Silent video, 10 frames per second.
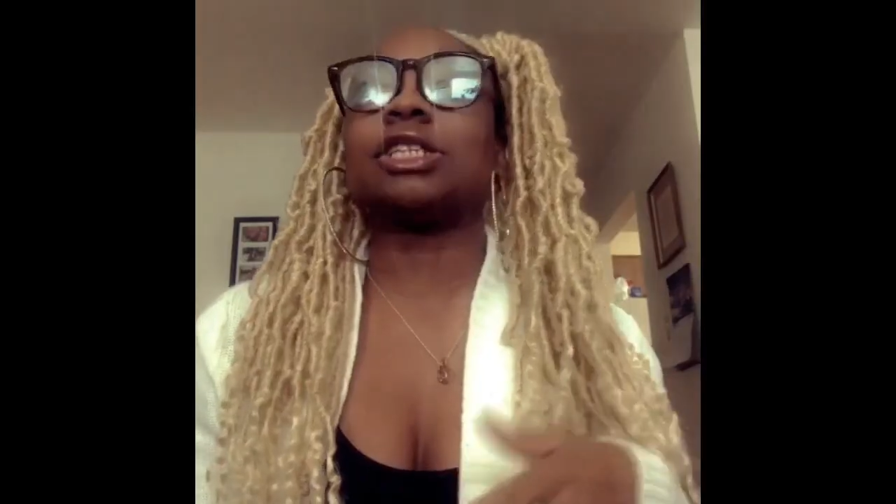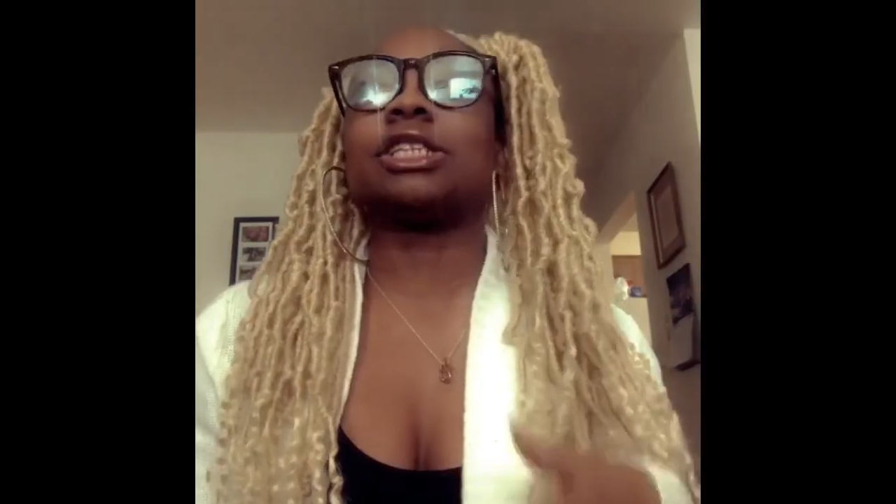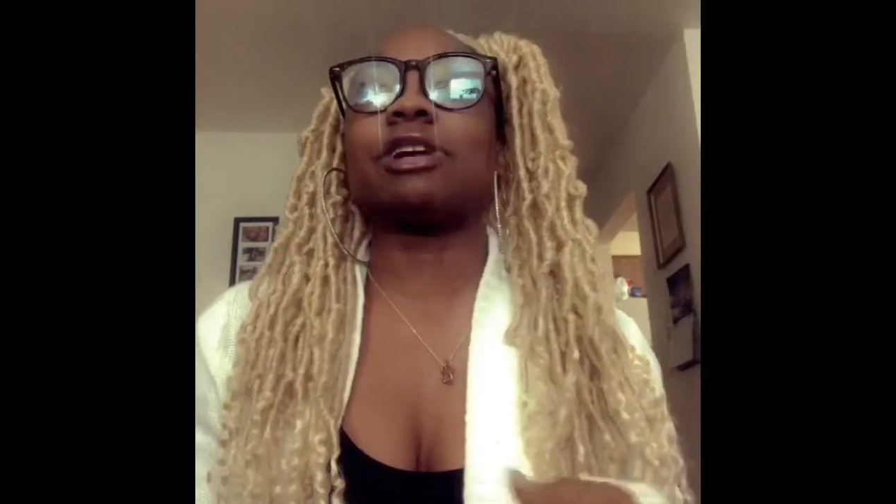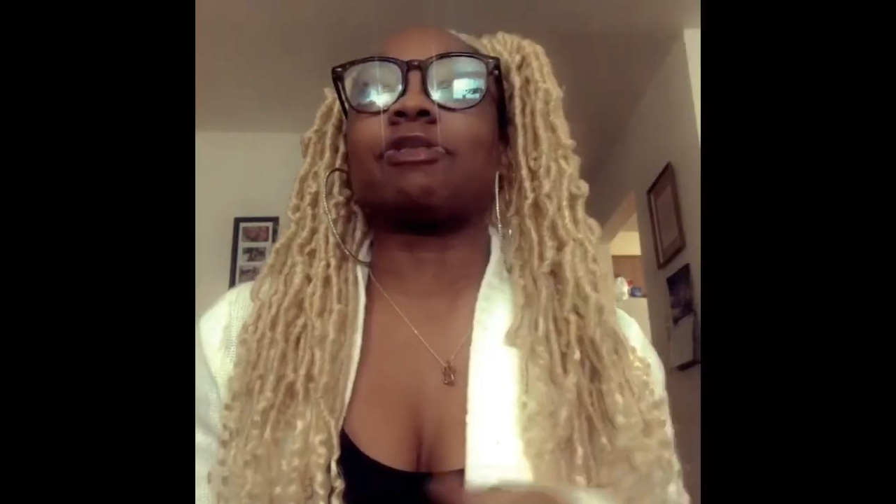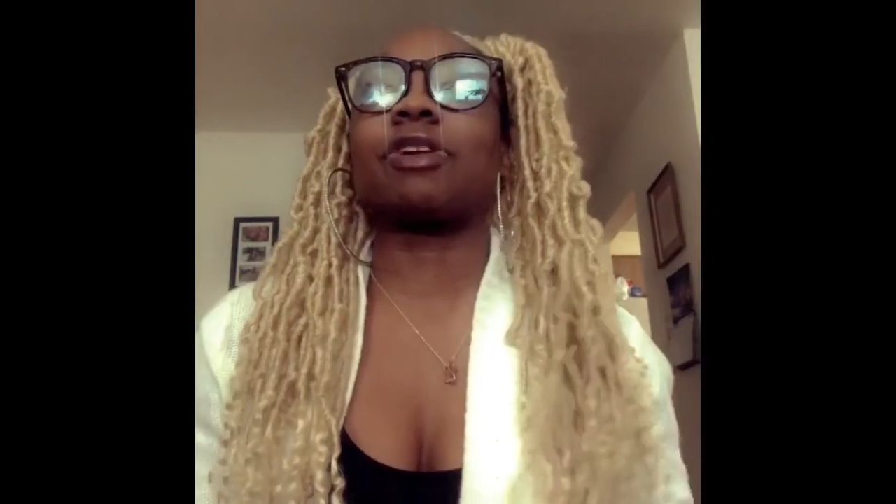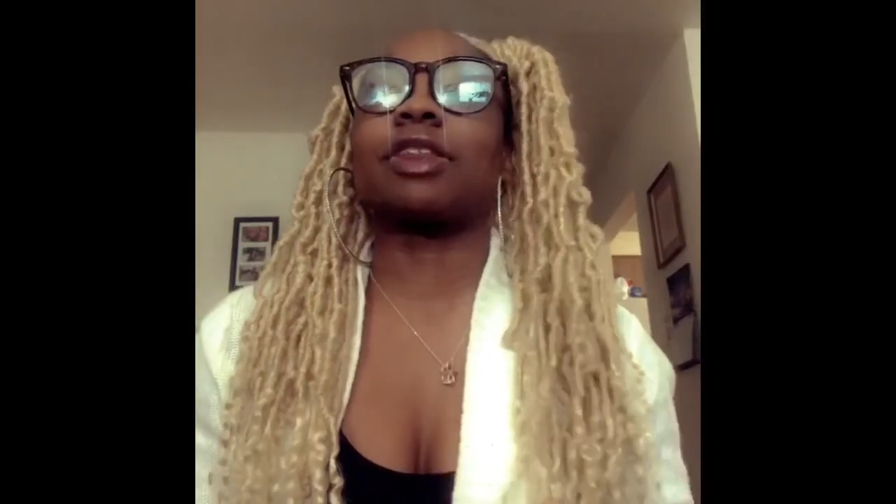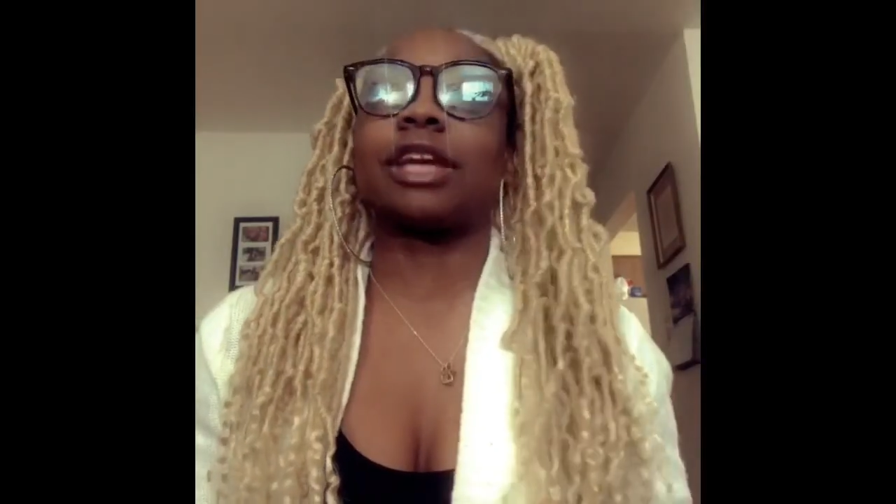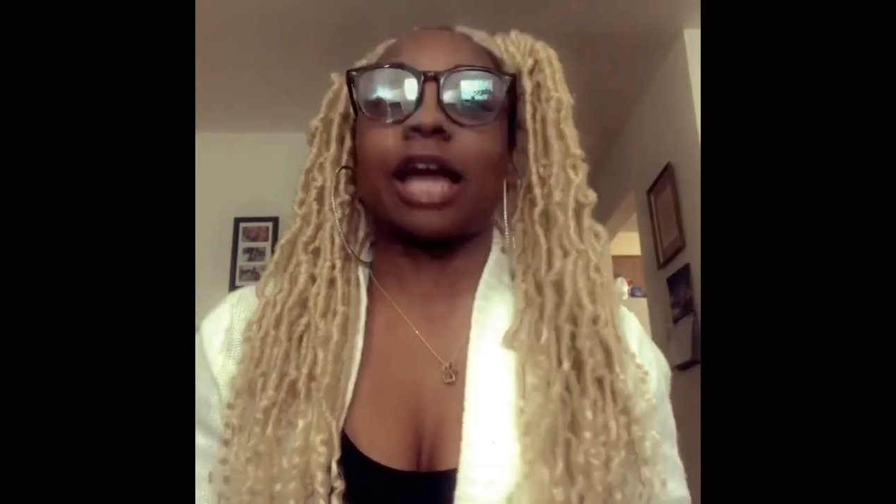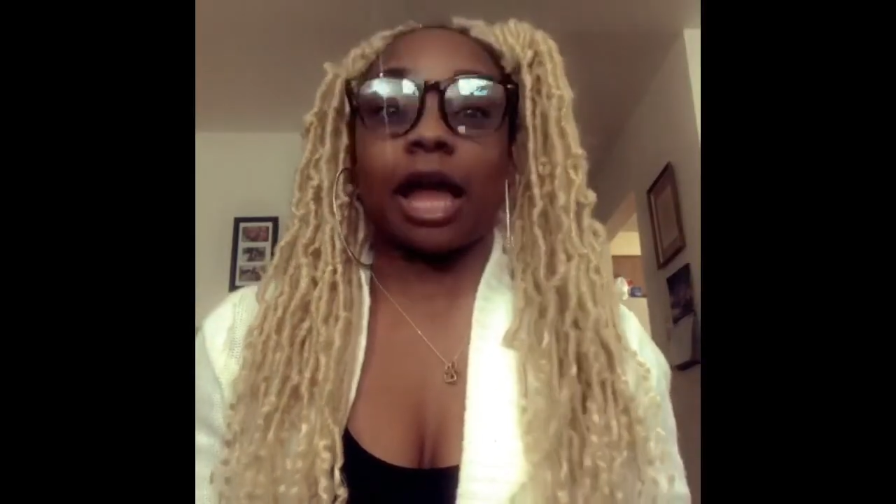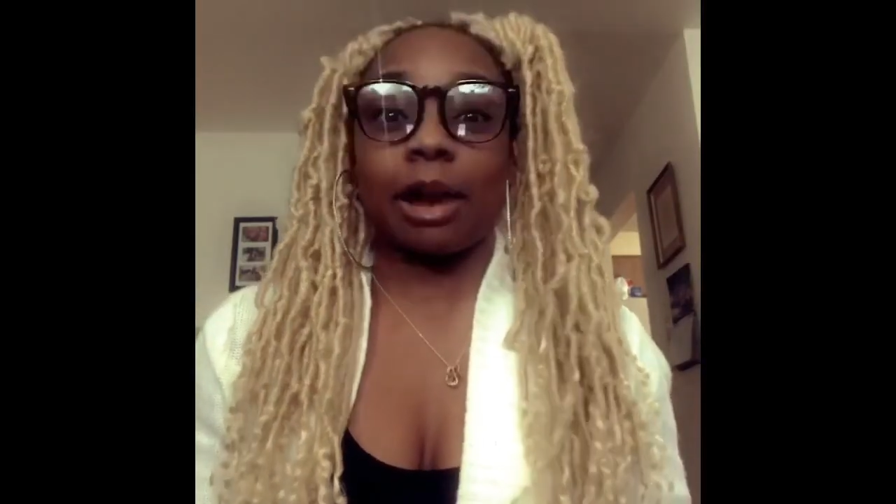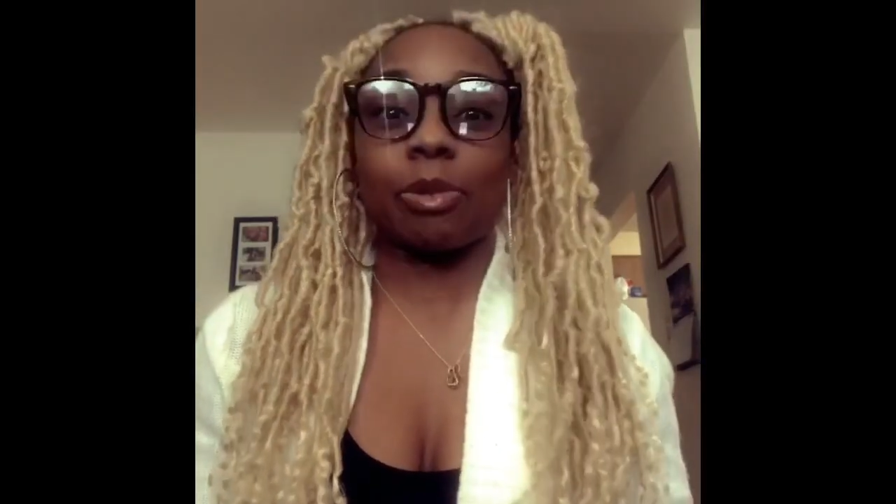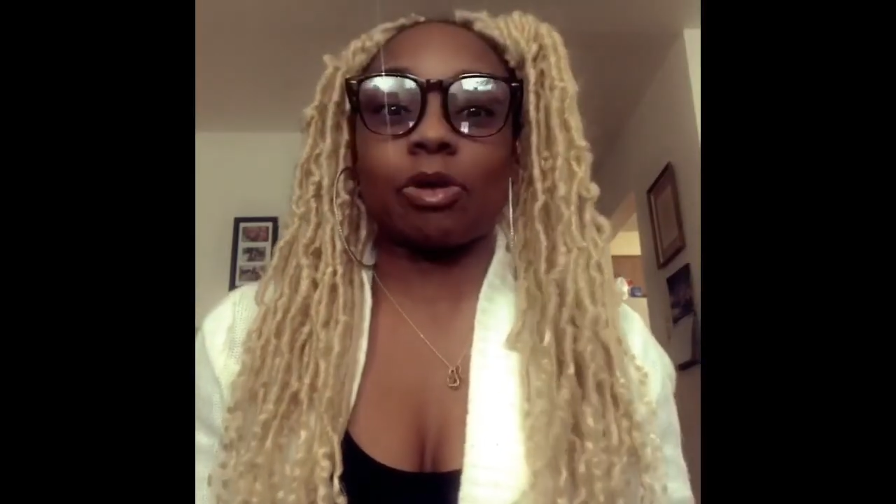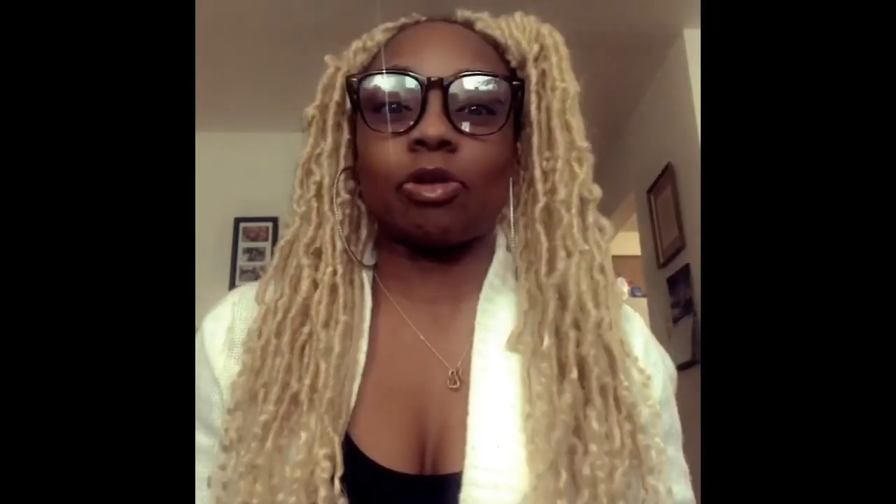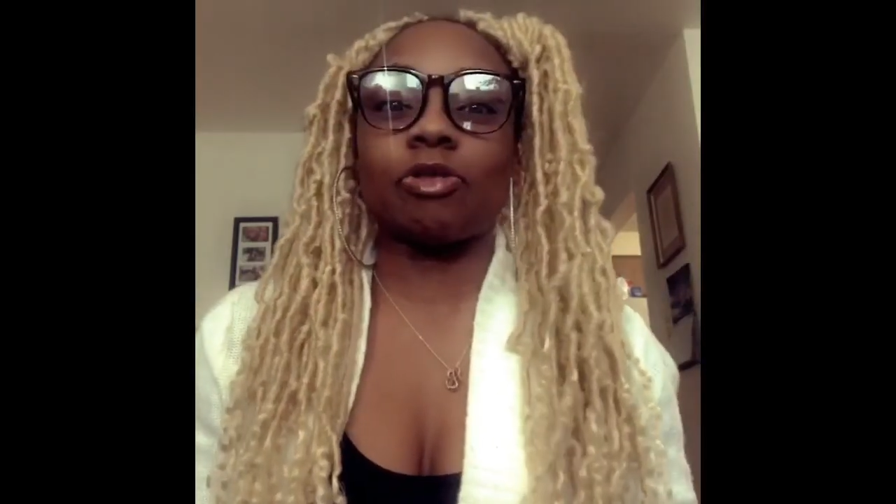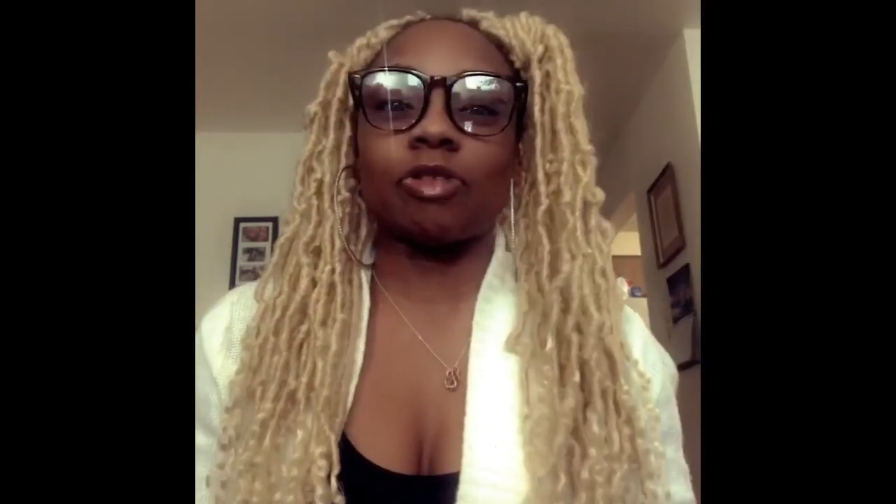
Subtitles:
differently able